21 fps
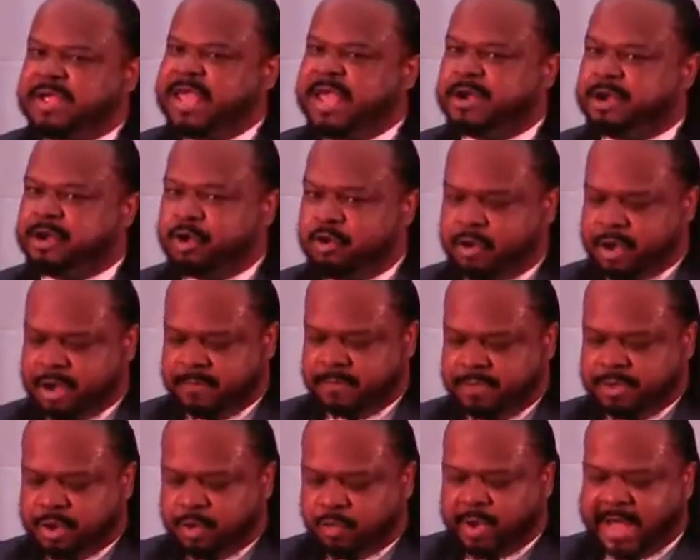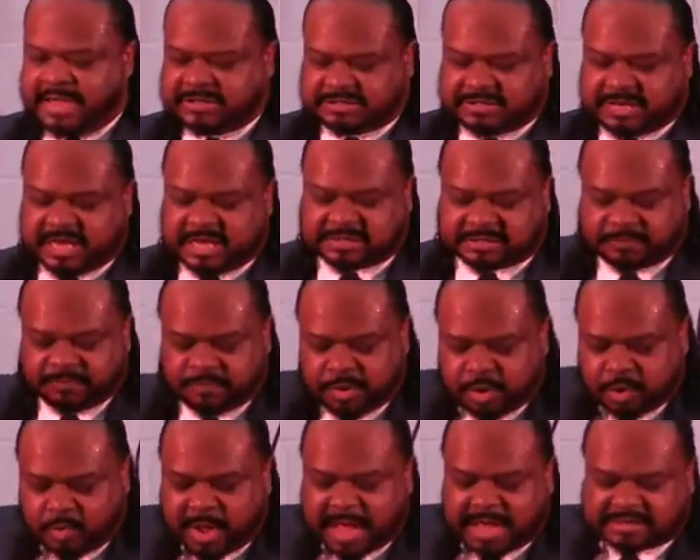You can't do it. Watch
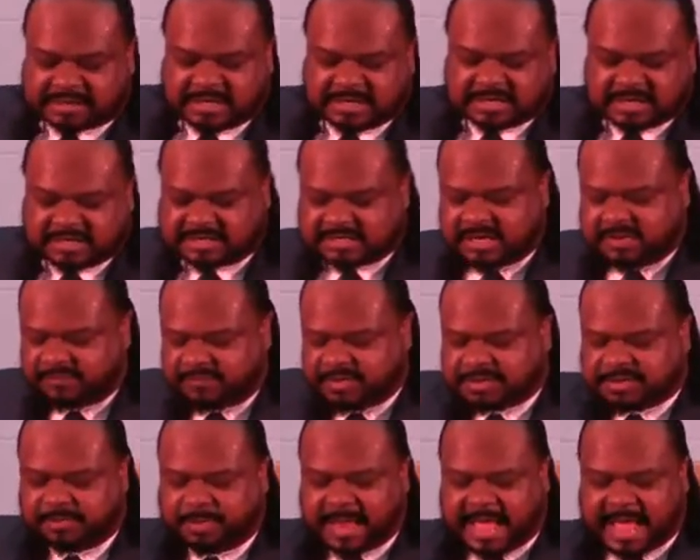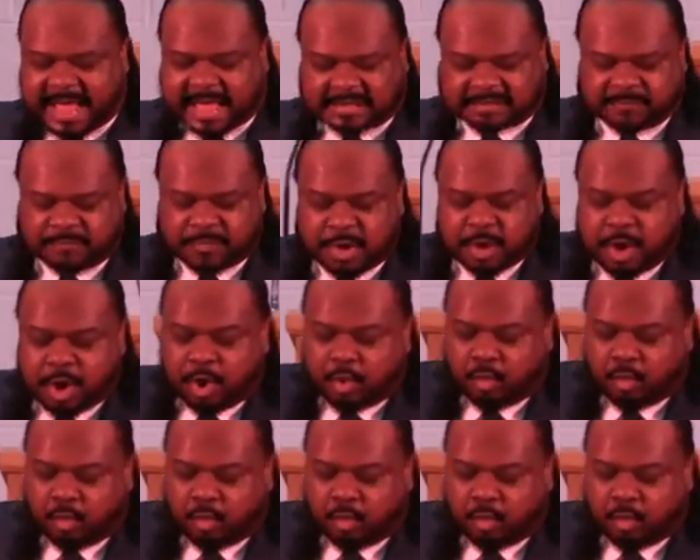this. Watch this. Let's see if this applies.